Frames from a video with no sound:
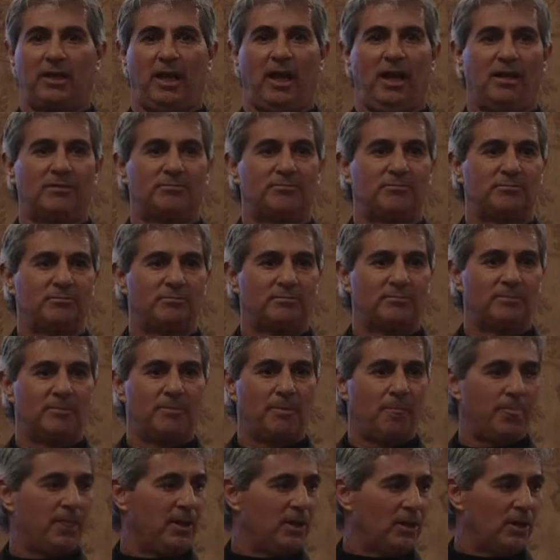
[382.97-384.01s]
at.
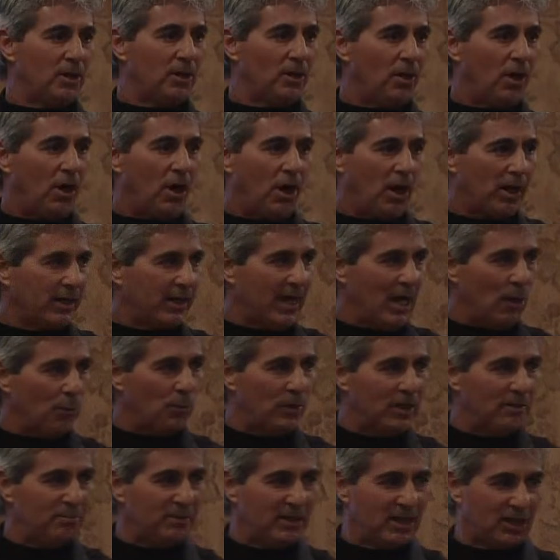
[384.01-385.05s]
Can
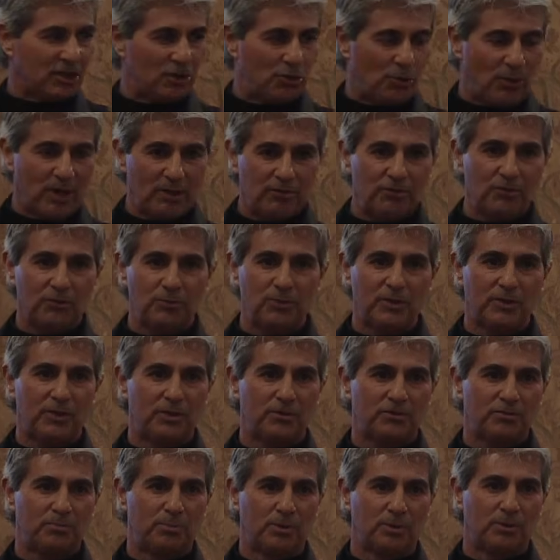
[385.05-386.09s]
we be aggressive with
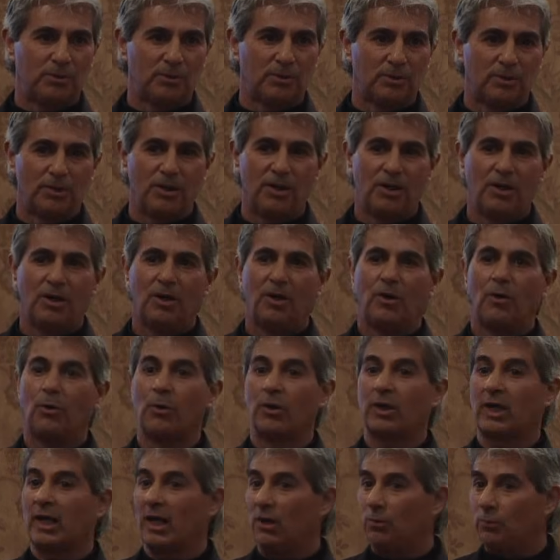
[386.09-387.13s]
this bull,
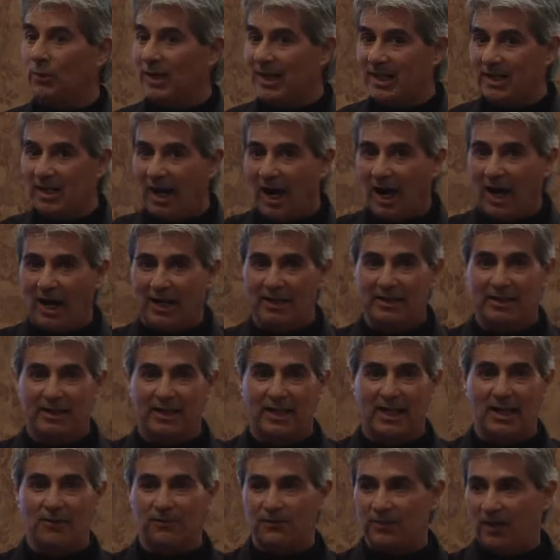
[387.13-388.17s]
or can we not?
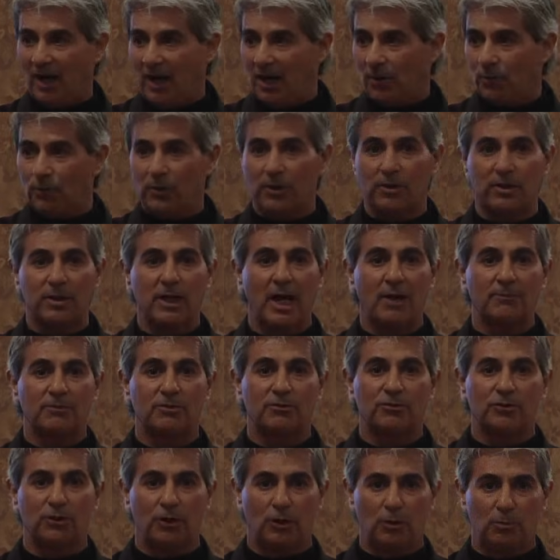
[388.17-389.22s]
If not, we're going to have to
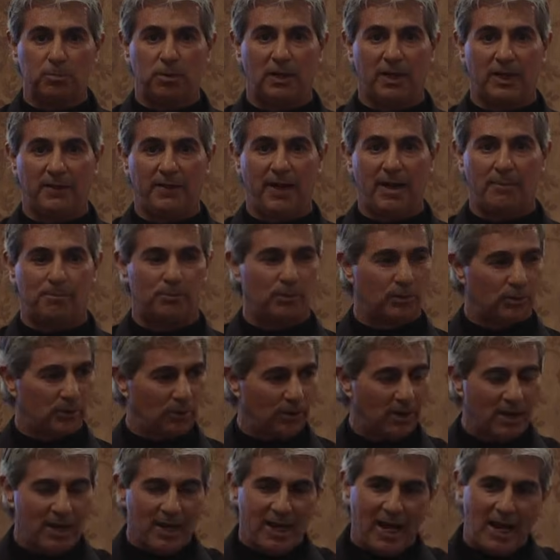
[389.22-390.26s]
slow play that
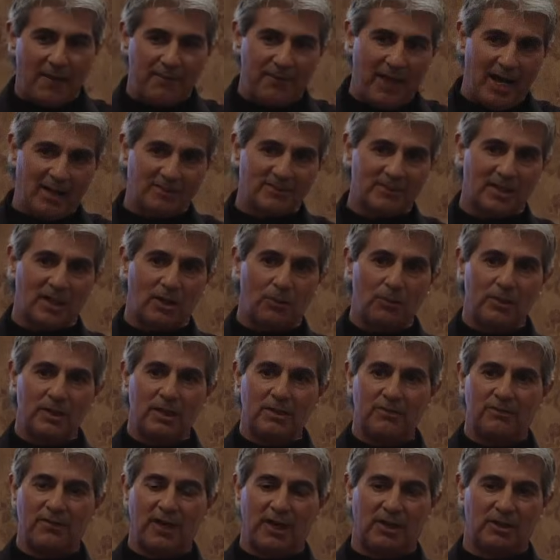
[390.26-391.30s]
bull. And that's how we
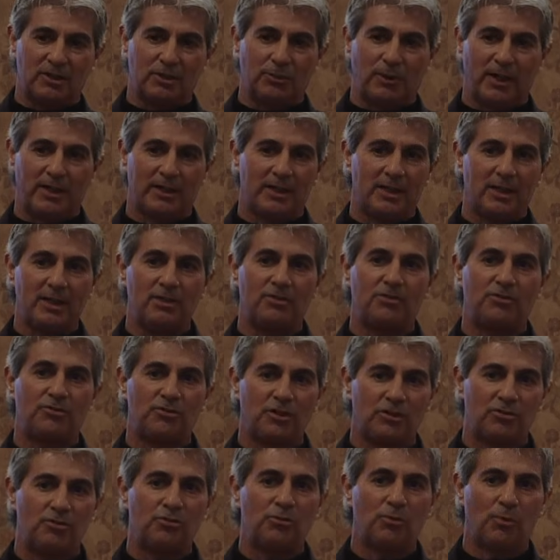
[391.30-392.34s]
evaluate each
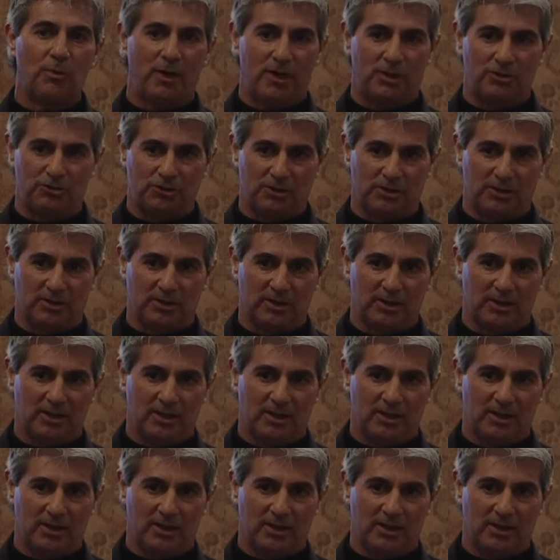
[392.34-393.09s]
situation.